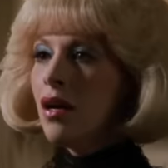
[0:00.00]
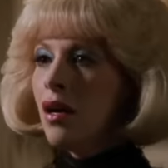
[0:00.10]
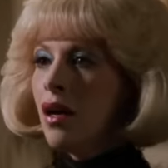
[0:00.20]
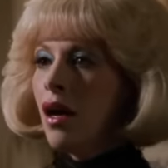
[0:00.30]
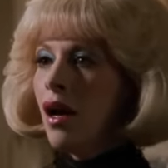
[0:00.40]
of
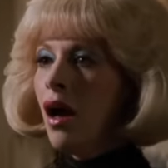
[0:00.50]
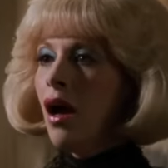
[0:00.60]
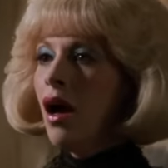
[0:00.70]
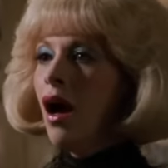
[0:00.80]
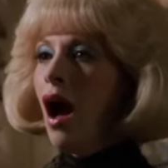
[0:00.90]
this
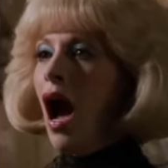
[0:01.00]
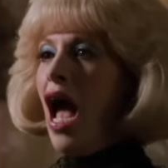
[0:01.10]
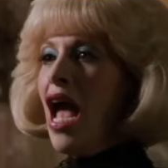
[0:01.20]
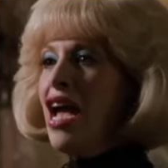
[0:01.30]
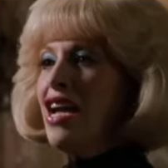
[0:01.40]
cartoon
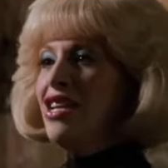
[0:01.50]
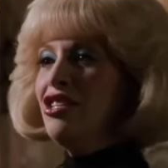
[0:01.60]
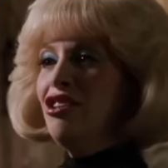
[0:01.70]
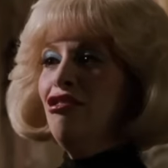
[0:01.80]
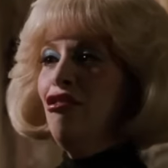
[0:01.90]
accent
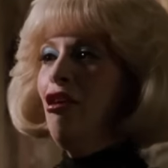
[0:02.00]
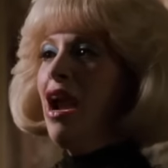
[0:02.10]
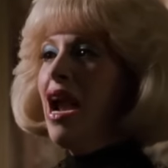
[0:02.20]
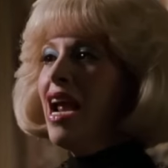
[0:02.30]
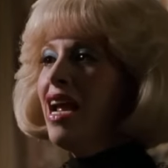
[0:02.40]
that she's
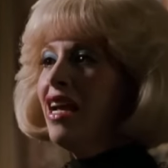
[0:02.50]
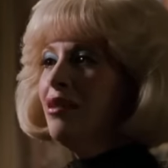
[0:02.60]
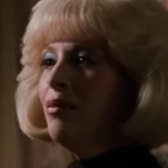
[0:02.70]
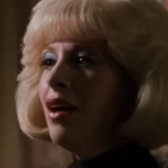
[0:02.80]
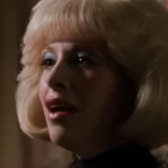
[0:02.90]
doing.
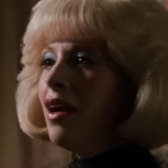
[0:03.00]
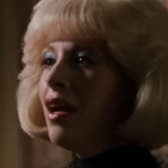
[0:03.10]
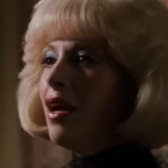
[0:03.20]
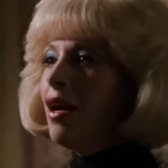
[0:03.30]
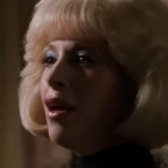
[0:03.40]
Yeah, it's
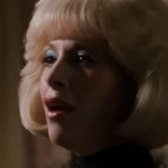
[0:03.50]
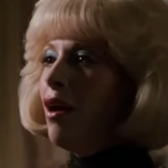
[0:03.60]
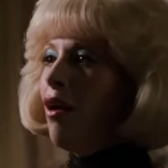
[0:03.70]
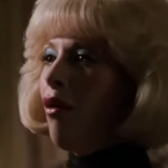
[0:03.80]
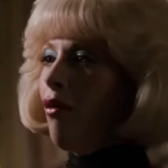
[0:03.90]
very like
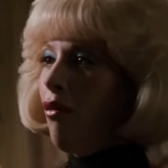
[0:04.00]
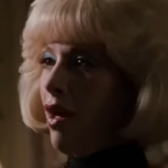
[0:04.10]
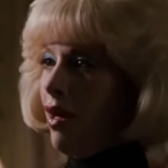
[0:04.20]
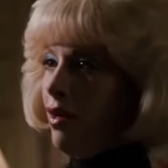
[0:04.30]
cartoonish, but